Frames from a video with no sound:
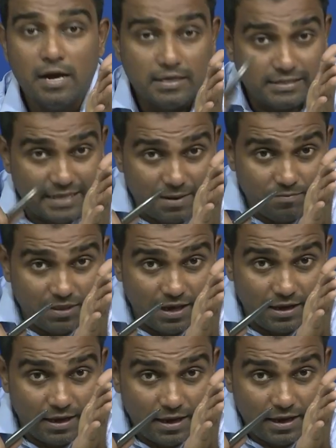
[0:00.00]
Same
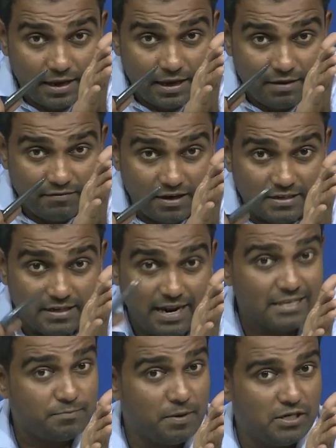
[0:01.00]
thing if there is a
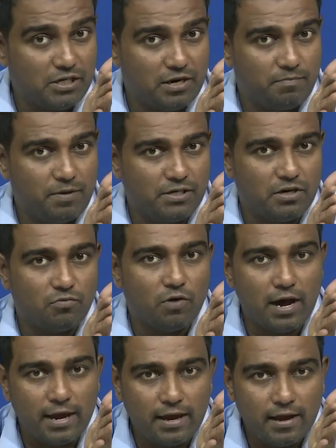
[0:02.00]
next patient, patient
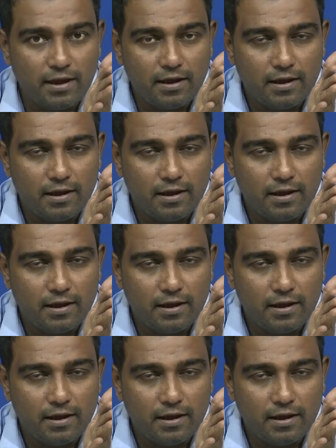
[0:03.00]
Y,